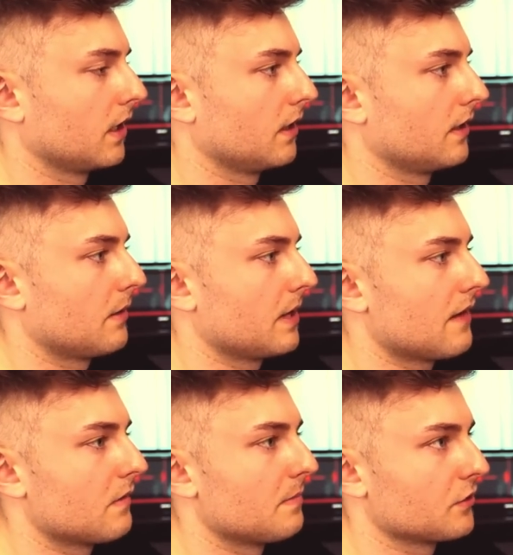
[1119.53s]
Okay, now we
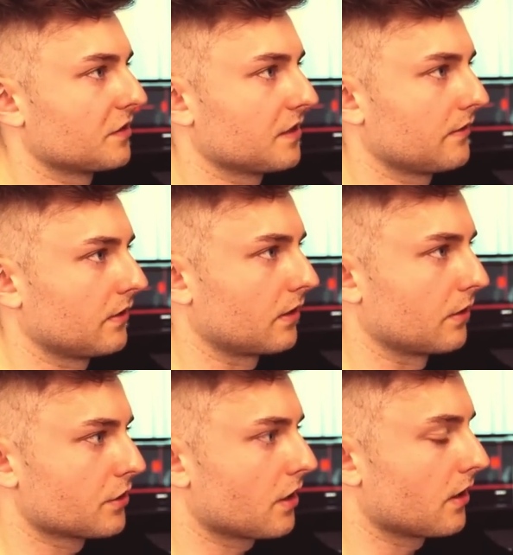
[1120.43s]
have a bunch of stuff on
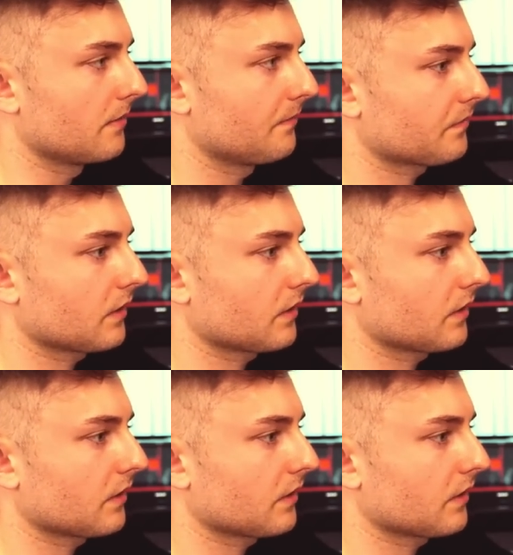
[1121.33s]
our chart.